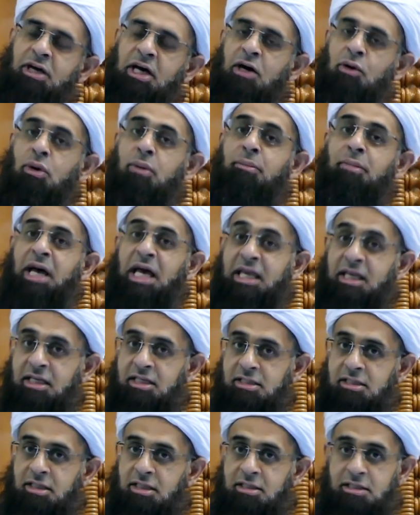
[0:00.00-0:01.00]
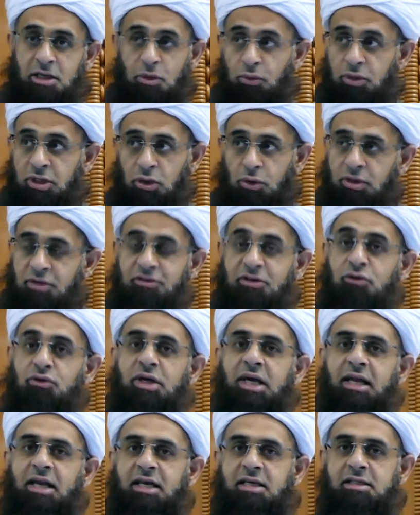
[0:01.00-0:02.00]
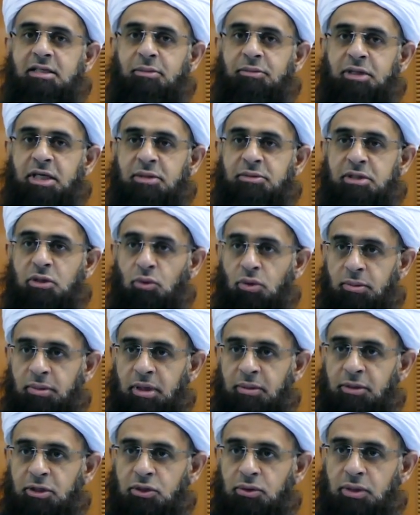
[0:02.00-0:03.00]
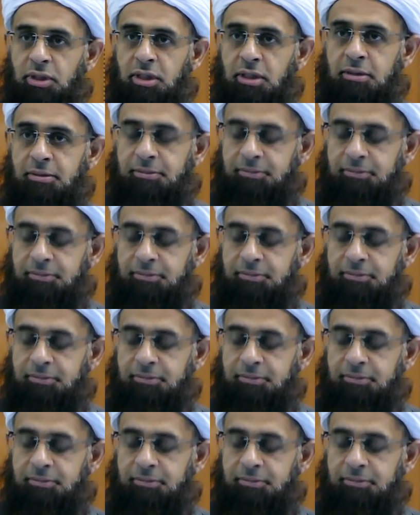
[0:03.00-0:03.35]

our minor sins that we don't even realize sometimes that we may be doing.